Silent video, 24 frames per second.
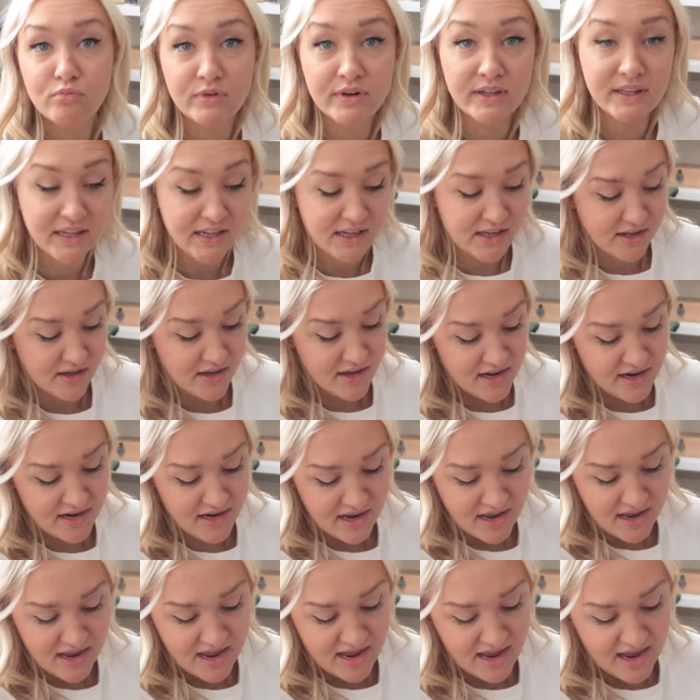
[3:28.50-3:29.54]
really good
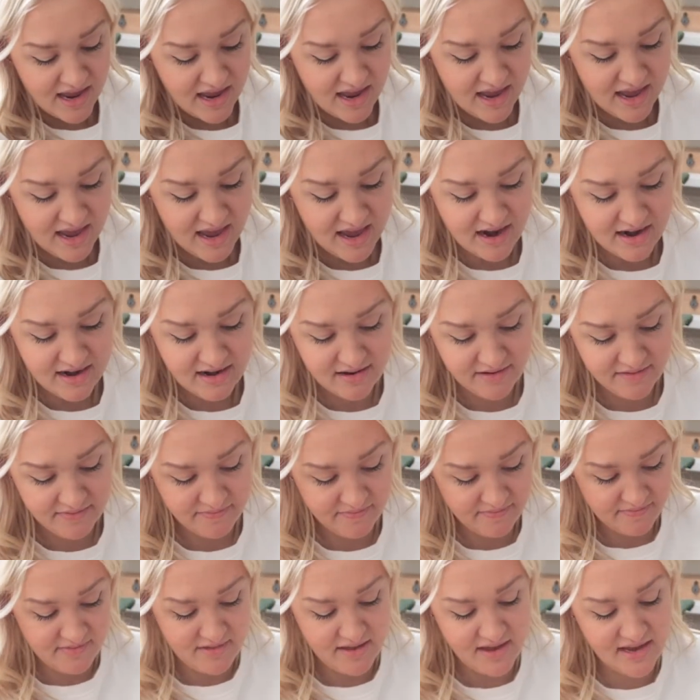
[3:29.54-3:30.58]
and
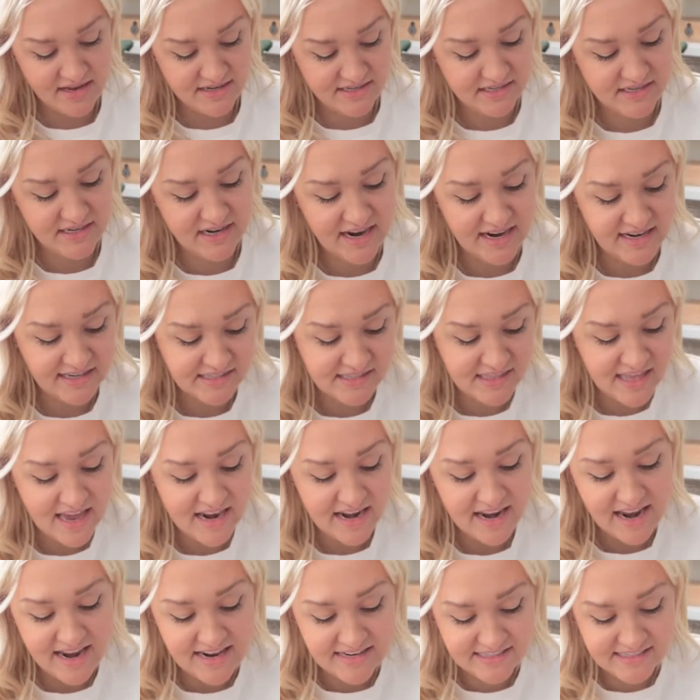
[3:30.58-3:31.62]
it's nice
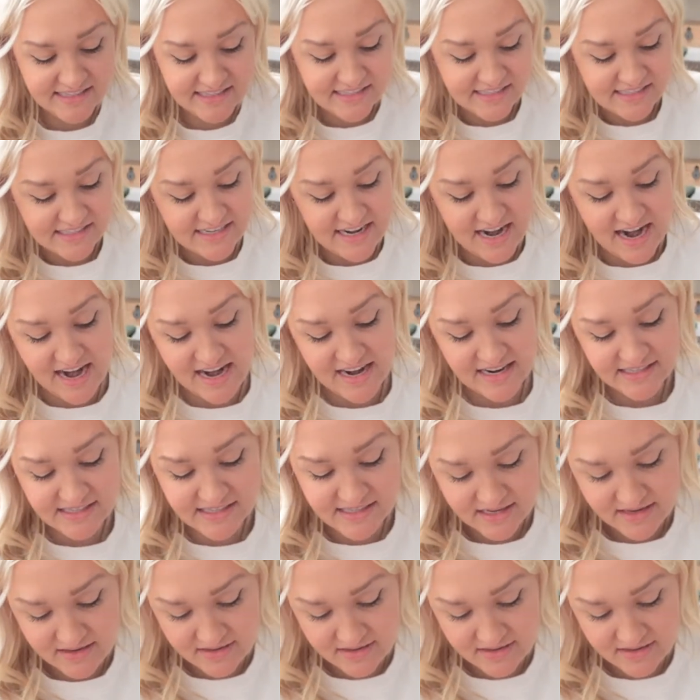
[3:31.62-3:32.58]
that it stays